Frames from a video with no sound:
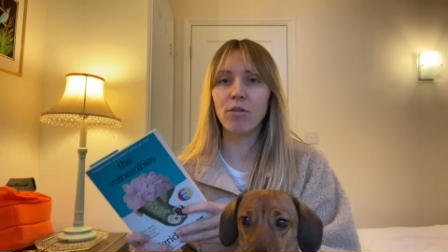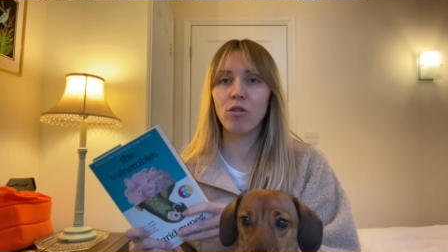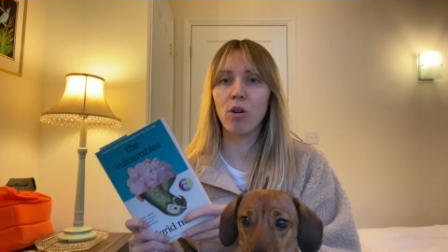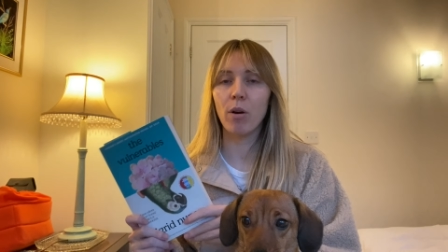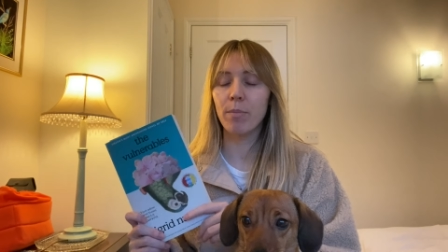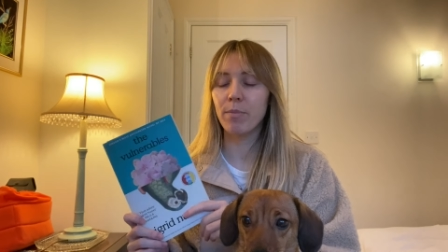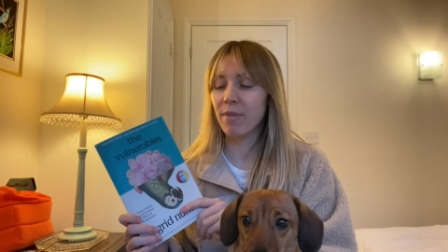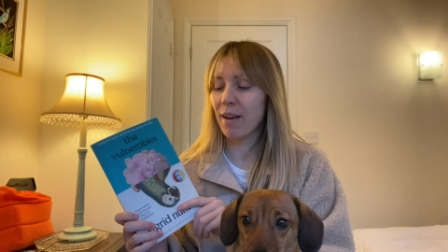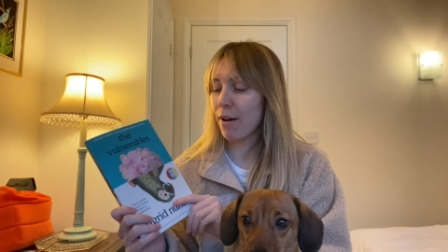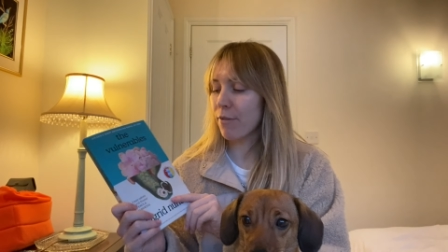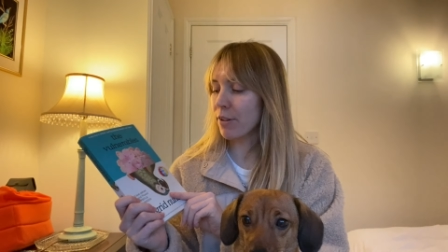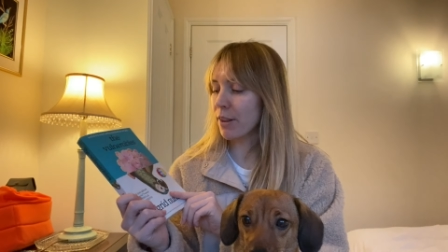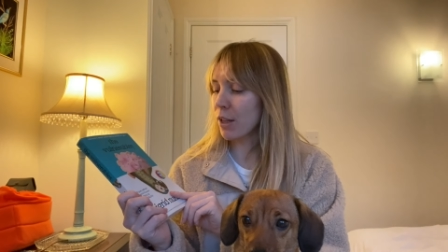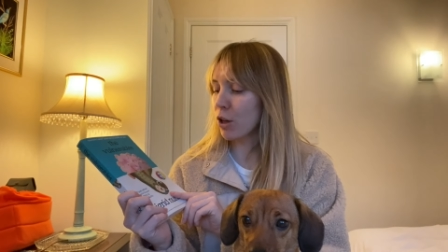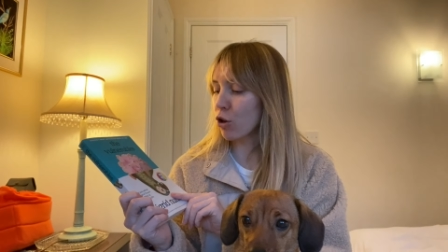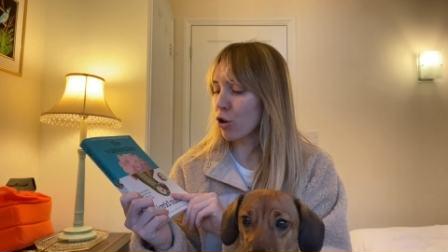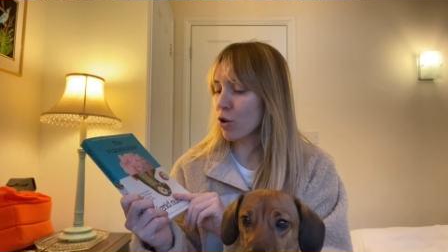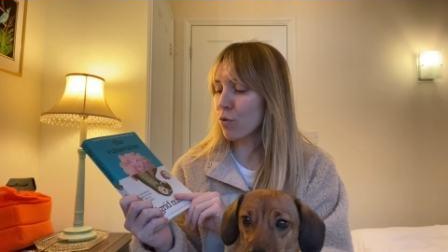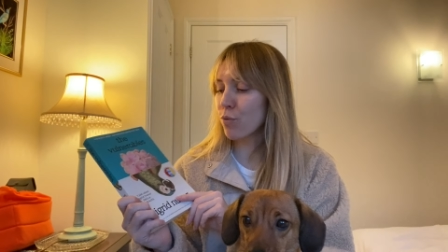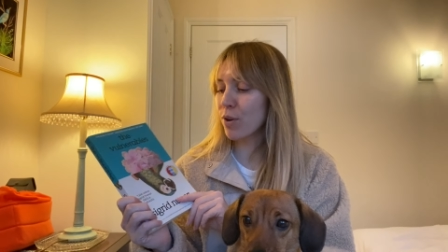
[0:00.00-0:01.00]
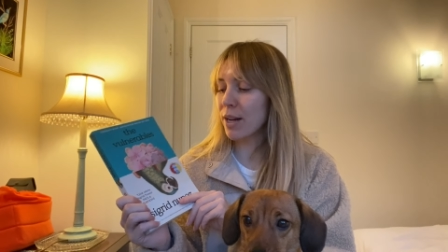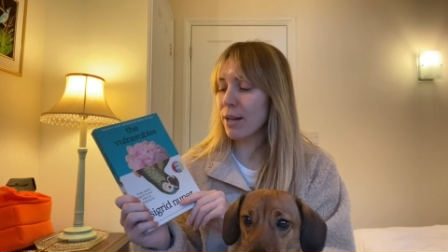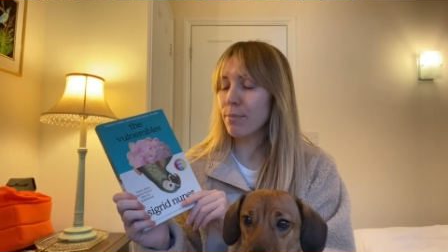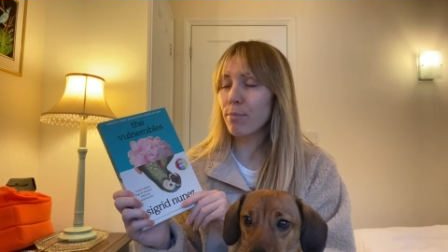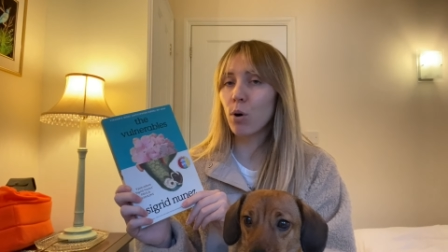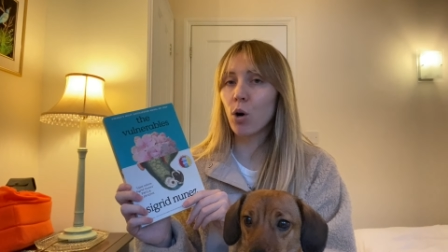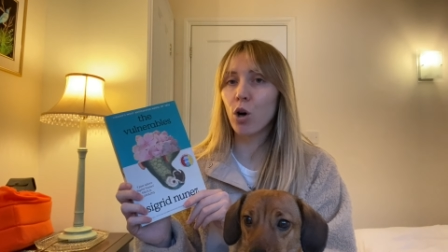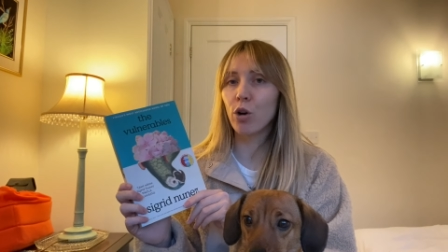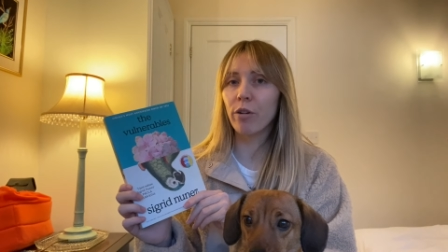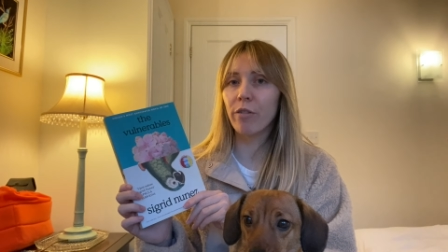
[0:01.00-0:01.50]
so I'm definitely going to read
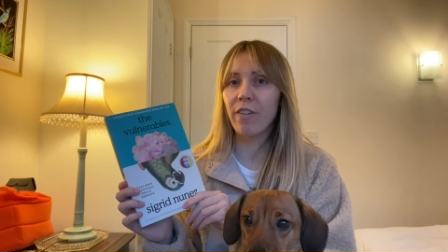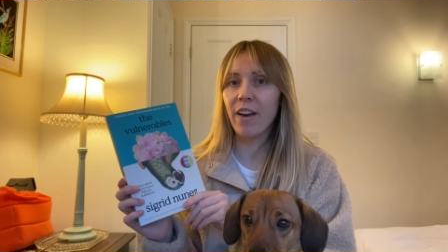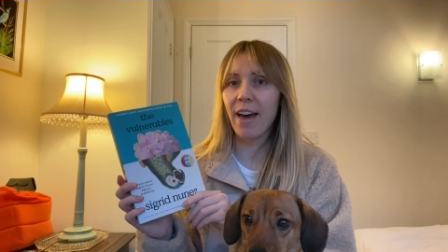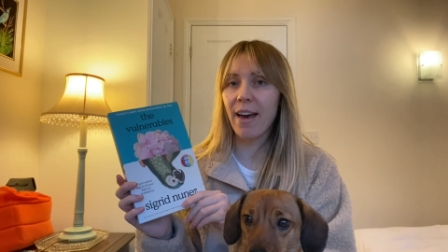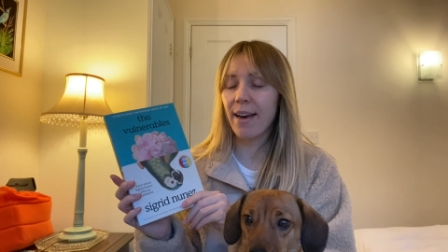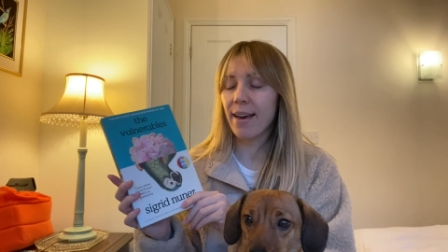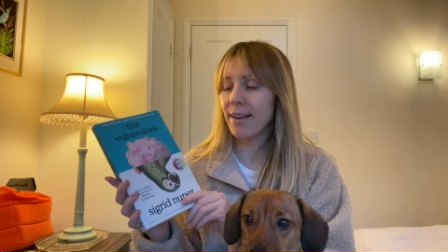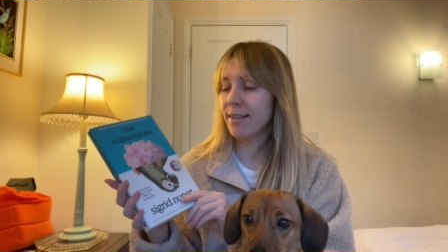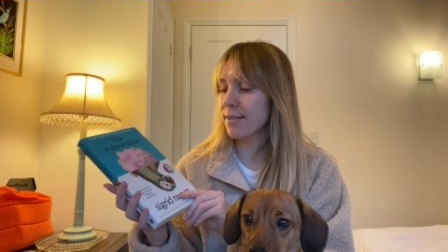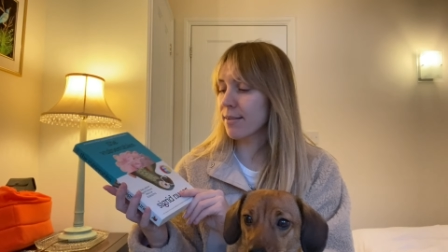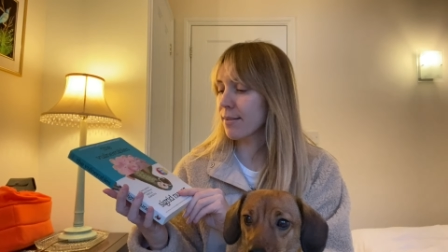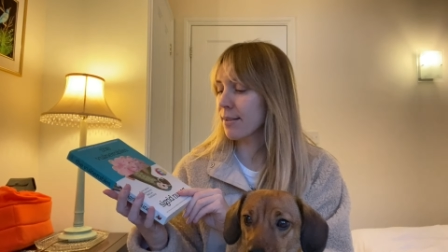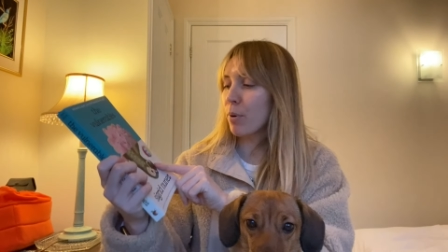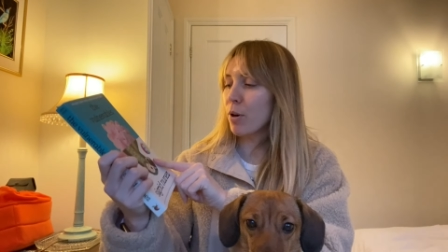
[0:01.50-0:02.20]
more of hers,